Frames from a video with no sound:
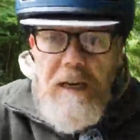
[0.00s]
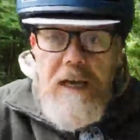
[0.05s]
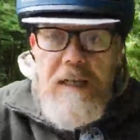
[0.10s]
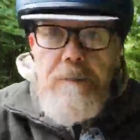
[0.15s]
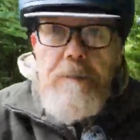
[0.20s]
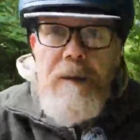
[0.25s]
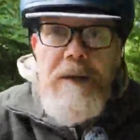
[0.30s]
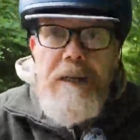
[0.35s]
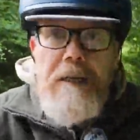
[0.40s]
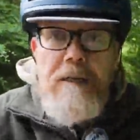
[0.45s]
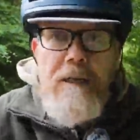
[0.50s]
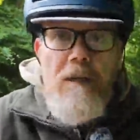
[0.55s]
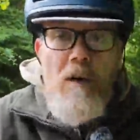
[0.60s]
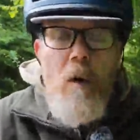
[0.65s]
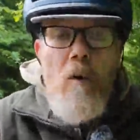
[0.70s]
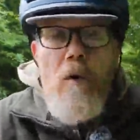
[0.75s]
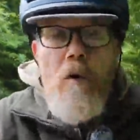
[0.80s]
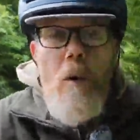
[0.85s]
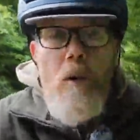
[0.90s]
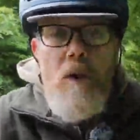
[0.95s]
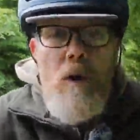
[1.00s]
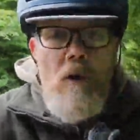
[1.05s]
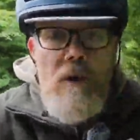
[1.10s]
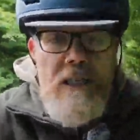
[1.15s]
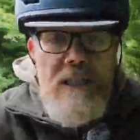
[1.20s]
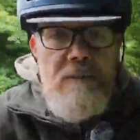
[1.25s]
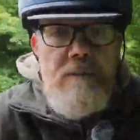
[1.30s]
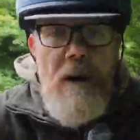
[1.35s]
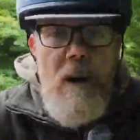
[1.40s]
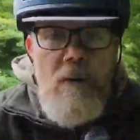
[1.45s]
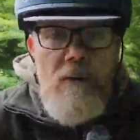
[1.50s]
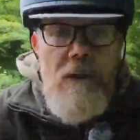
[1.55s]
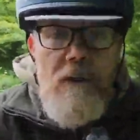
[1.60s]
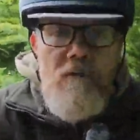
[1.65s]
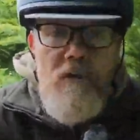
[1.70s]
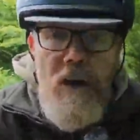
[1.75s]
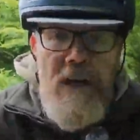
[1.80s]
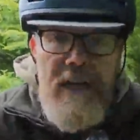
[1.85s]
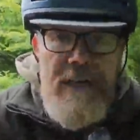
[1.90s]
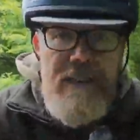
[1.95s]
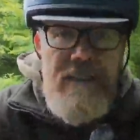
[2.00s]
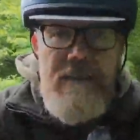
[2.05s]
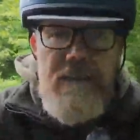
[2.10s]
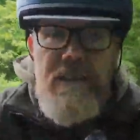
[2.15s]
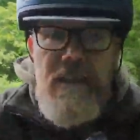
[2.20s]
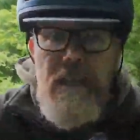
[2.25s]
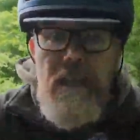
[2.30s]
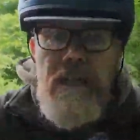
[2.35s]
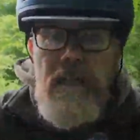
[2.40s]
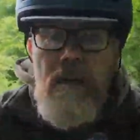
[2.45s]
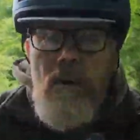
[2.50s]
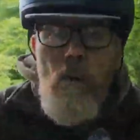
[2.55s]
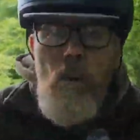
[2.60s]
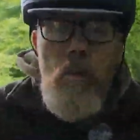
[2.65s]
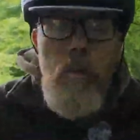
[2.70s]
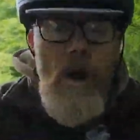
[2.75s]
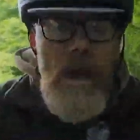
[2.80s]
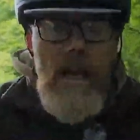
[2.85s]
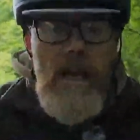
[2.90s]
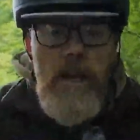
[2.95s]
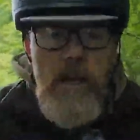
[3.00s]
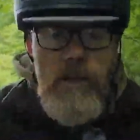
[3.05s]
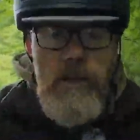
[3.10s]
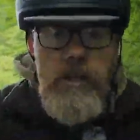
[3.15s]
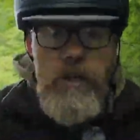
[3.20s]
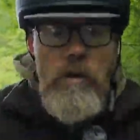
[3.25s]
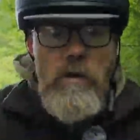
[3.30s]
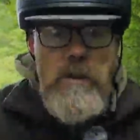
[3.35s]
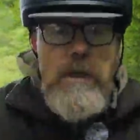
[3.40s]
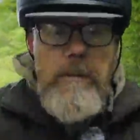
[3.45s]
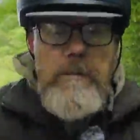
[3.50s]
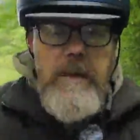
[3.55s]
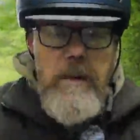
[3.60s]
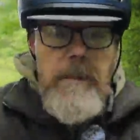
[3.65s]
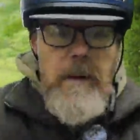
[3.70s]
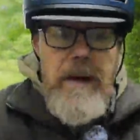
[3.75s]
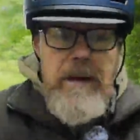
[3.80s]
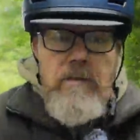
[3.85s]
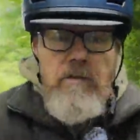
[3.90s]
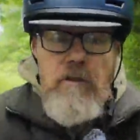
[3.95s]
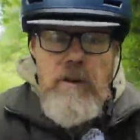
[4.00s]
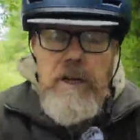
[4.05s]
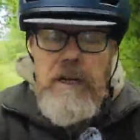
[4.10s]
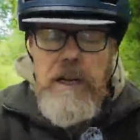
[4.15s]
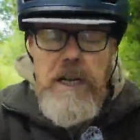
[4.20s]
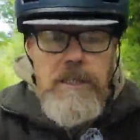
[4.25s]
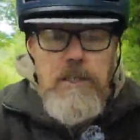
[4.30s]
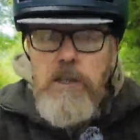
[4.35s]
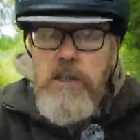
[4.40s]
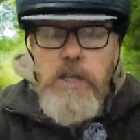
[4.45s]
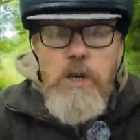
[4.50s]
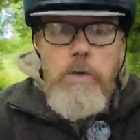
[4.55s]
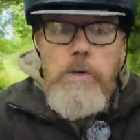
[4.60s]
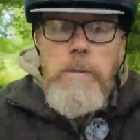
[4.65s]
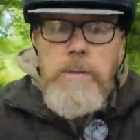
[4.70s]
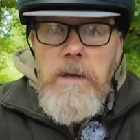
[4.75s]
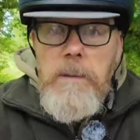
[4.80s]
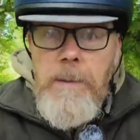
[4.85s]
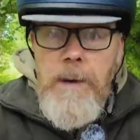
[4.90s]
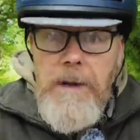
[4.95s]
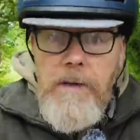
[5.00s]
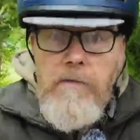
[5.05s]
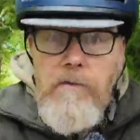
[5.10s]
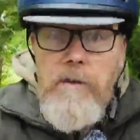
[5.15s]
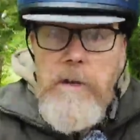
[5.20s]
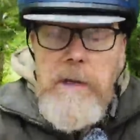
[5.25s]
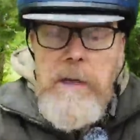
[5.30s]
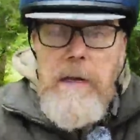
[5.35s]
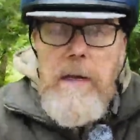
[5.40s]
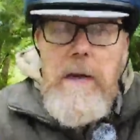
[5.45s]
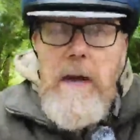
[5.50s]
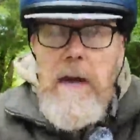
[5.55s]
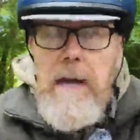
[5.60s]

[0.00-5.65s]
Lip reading: It's been, you know, going on these mountain rides will use up your battery. It's going to use up your battery.